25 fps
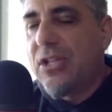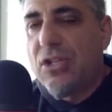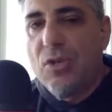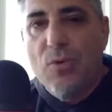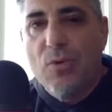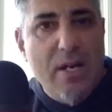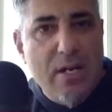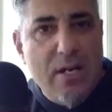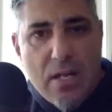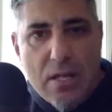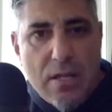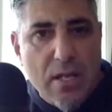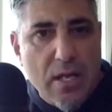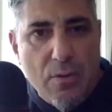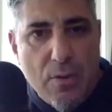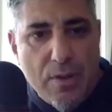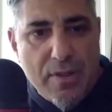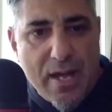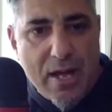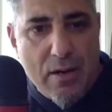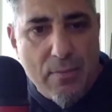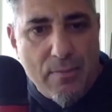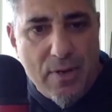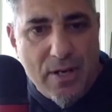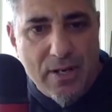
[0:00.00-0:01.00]
do anything
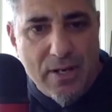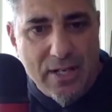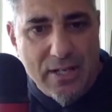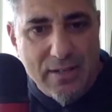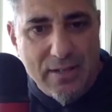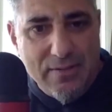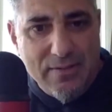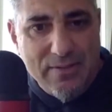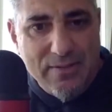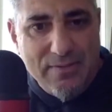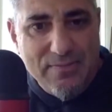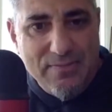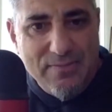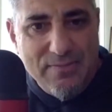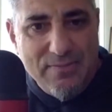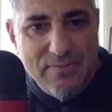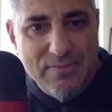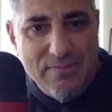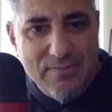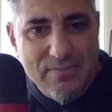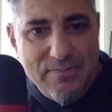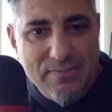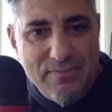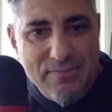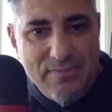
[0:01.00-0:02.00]
without money.
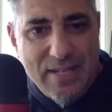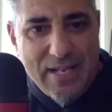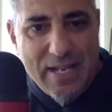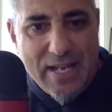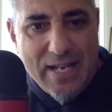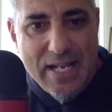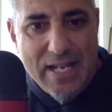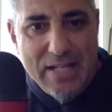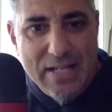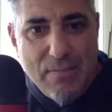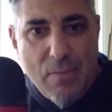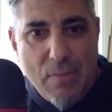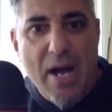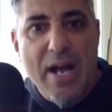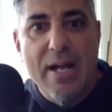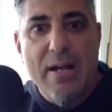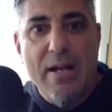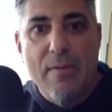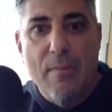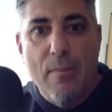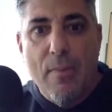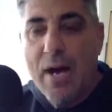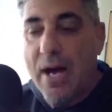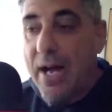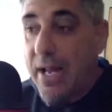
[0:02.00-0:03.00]
And
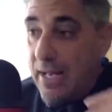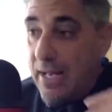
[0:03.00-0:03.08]
my